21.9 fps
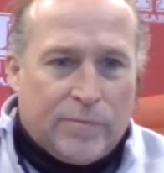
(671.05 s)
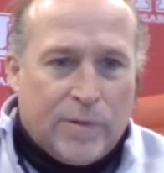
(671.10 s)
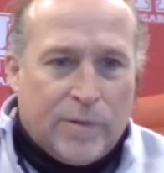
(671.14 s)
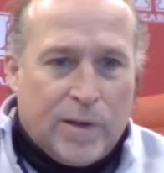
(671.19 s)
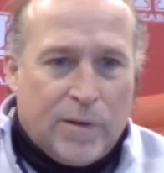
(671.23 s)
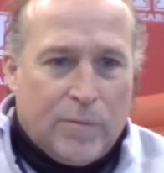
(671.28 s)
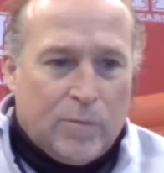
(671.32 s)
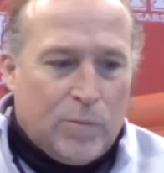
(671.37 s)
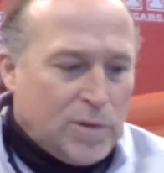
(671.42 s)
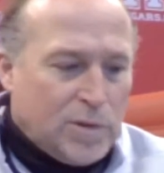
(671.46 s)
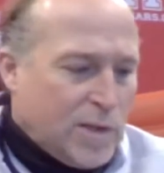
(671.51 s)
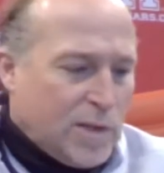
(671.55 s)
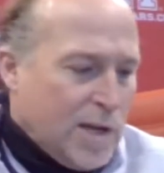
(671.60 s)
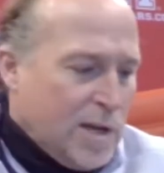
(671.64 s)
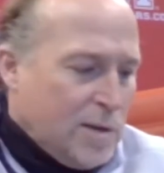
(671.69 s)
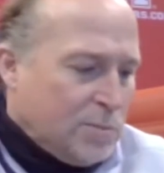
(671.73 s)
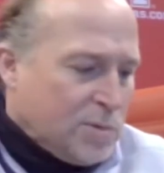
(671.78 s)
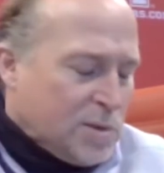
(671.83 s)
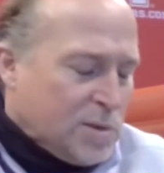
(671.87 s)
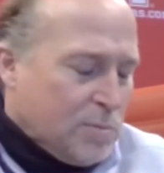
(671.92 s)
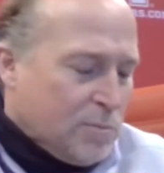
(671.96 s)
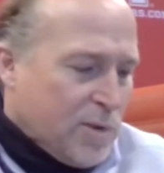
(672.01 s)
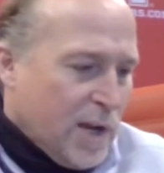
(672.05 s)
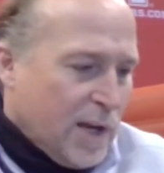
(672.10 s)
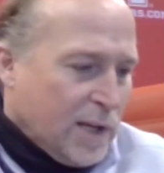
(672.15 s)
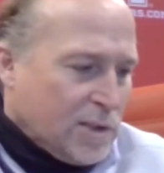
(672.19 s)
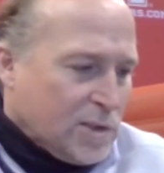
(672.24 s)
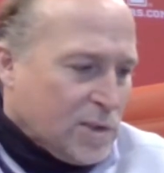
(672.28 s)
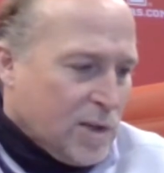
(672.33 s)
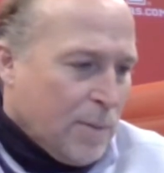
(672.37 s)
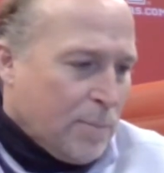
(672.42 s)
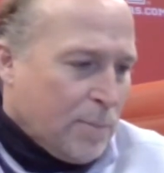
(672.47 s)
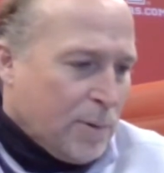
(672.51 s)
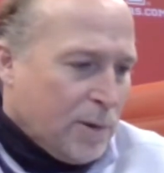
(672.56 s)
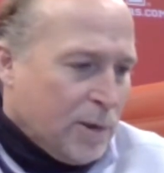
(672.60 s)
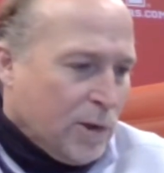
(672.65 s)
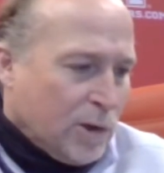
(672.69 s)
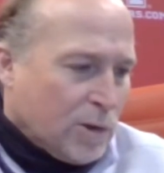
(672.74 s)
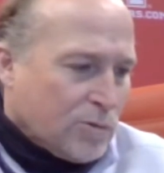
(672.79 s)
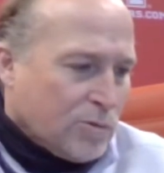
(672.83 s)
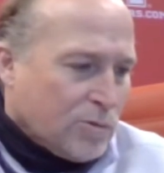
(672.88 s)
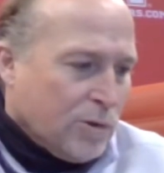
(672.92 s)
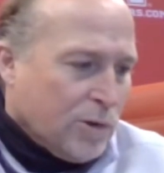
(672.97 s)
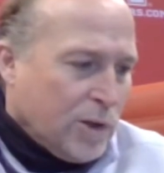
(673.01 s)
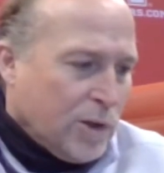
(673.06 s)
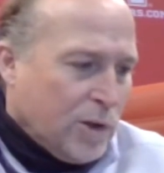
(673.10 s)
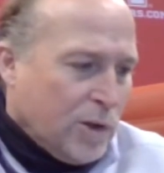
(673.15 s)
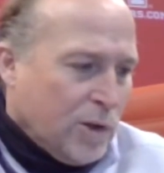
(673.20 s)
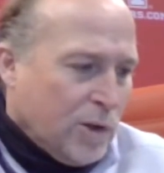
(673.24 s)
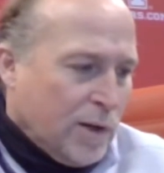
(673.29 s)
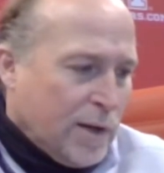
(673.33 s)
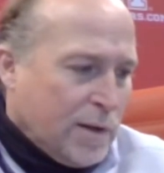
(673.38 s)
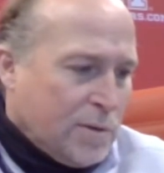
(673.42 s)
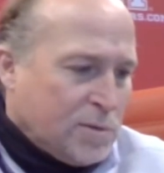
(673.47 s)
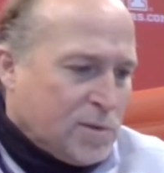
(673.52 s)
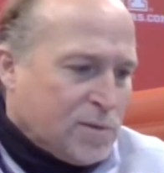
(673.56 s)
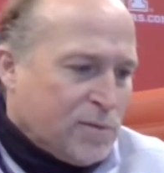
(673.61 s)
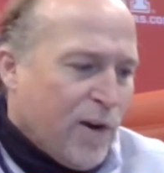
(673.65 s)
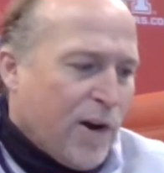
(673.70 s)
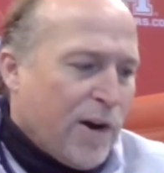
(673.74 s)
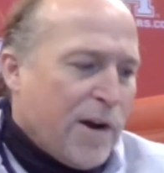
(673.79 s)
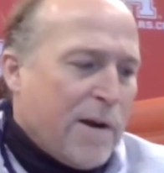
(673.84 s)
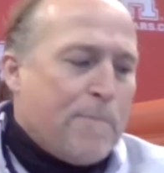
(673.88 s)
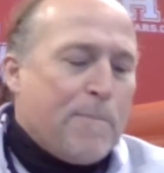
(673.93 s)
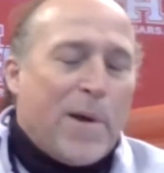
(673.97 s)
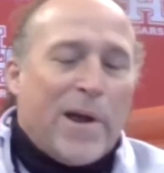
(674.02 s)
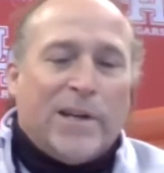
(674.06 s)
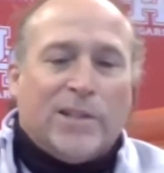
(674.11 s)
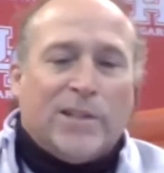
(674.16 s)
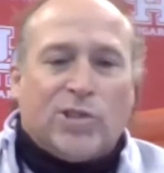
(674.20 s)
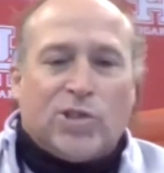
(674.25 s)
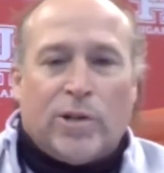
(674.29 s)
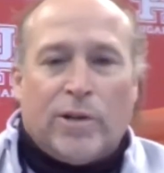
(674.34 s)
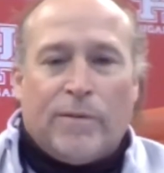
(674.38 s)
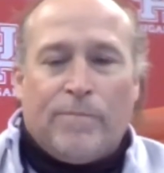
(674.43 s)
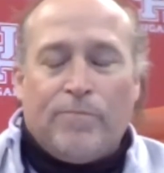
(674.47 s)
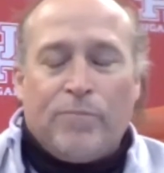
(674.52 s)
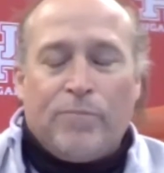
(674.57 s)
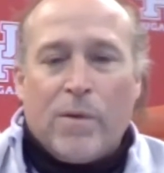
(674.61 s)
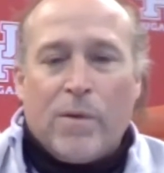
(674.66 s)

And we schemed some things up and looked really good. He was very patient.